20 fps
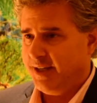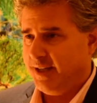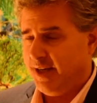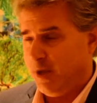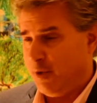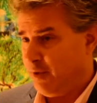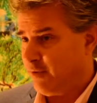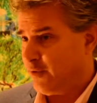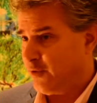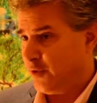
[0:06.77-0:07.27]

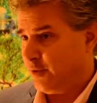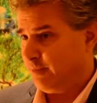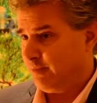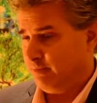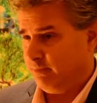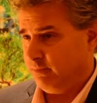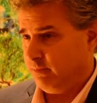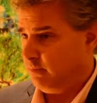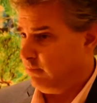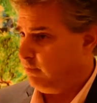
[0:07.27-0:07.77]
However,
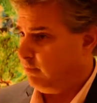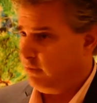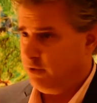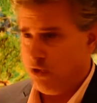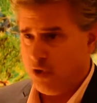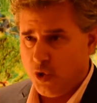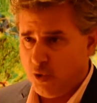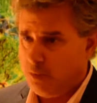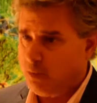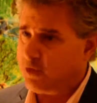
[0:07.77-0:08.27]

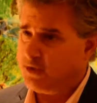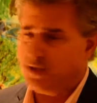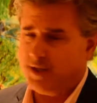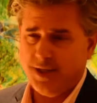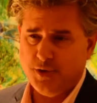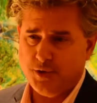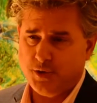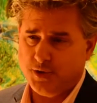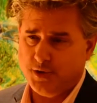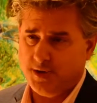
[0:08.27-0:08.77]
no
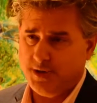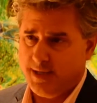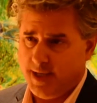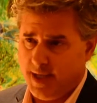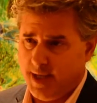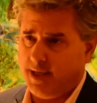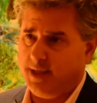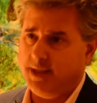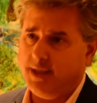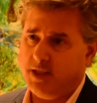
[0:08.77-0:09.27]
procedure to
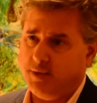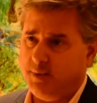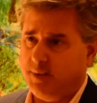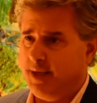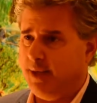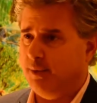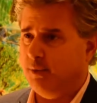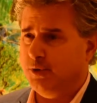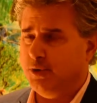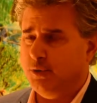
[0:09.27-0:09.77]
date has
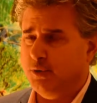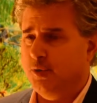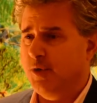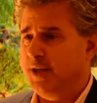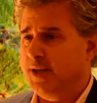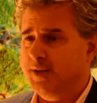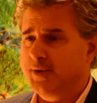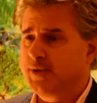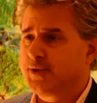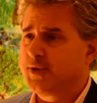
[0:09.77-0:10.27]
been able to
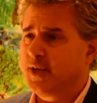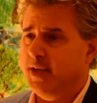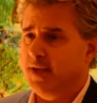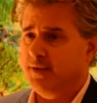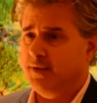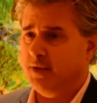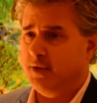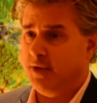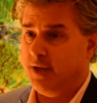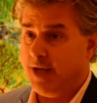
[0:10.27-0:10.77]

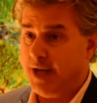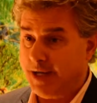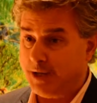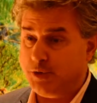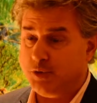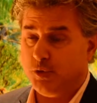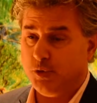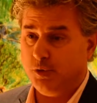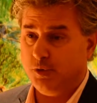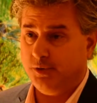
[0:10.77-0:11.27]
reinstate the
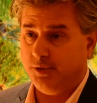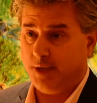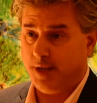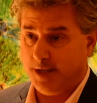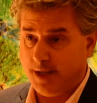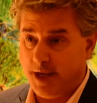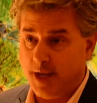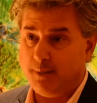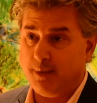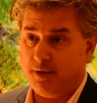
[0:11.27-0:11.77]
natural
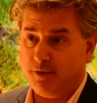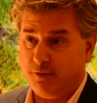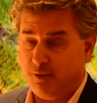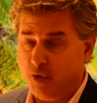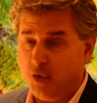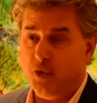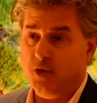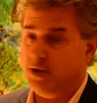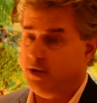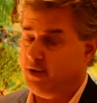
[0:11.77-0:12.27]
dynamic
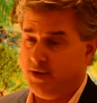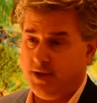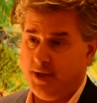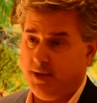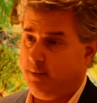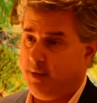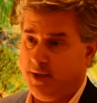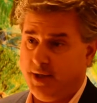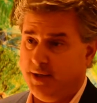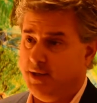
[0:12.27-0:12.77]

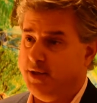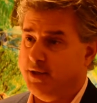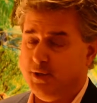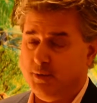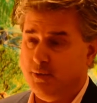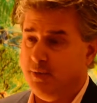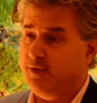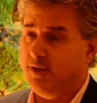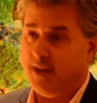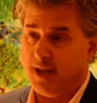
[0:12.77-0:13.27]
focusing
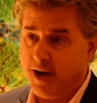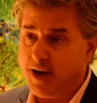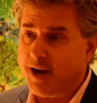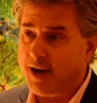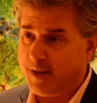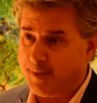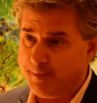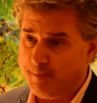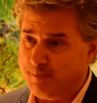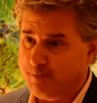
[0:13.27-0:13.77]
mechanism of the
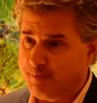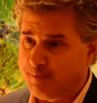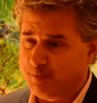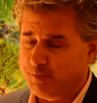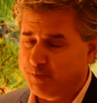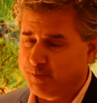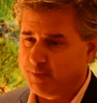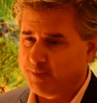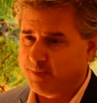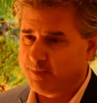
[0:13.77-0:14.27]
eye.
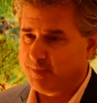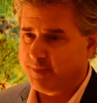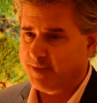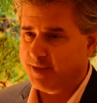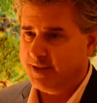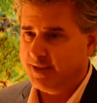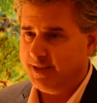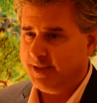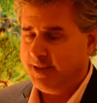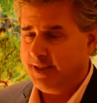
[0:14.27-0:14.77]

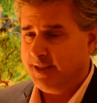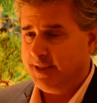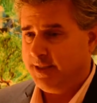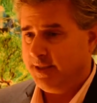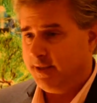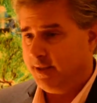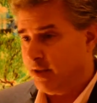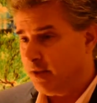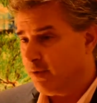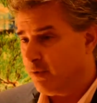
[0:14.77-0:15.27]

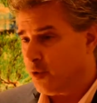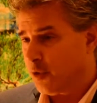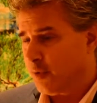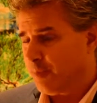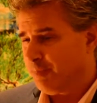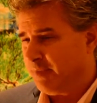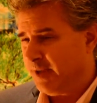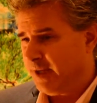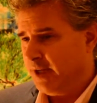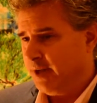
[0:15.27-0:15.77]

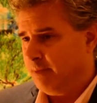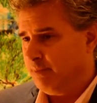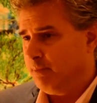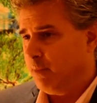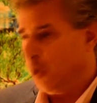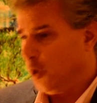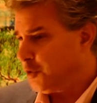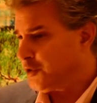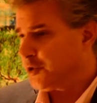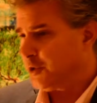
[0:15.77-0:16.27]
Therefore,
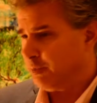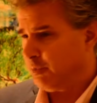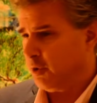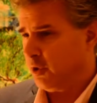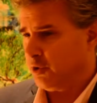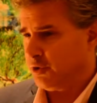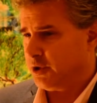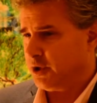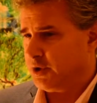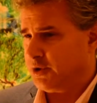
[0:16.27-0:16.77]
most
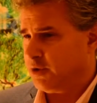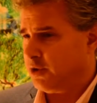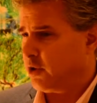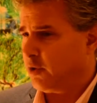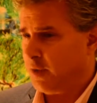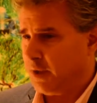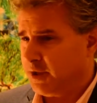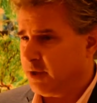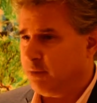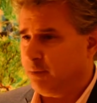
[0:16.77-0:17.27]
approaches
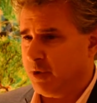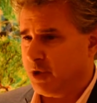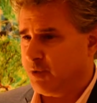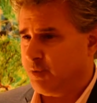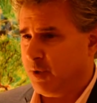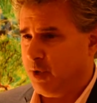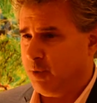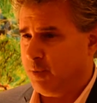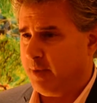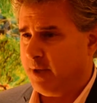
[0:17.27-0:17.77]
to correcting
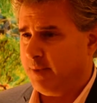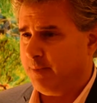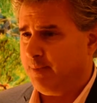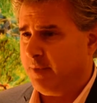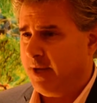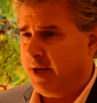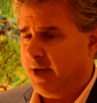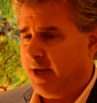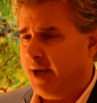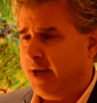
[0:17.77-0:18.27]
presbyopia
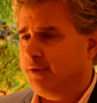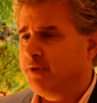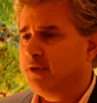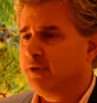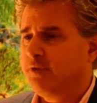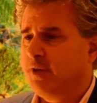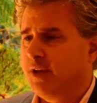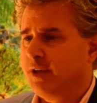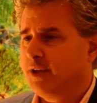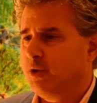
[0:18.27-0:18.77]
have
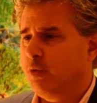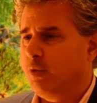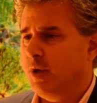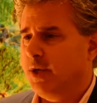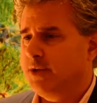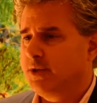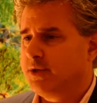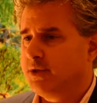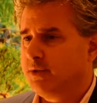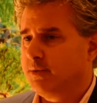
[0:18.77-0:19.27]
to find a
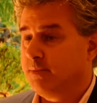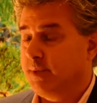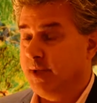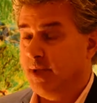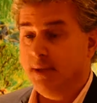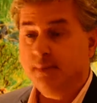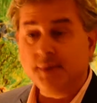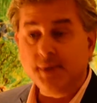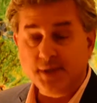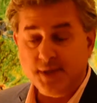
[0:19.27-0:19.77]
way to
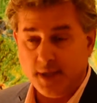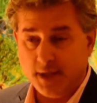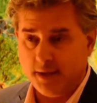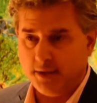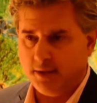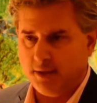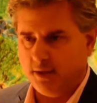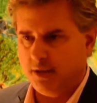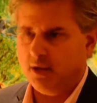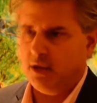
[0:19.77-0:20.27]

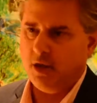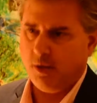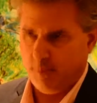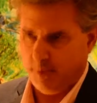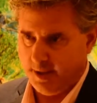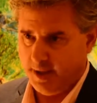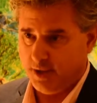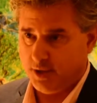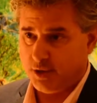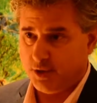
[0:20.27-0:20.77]
imitate
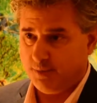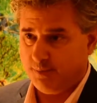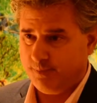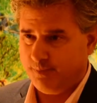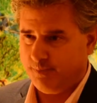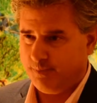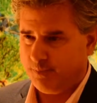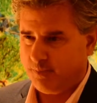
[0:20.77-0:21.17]
accommodation.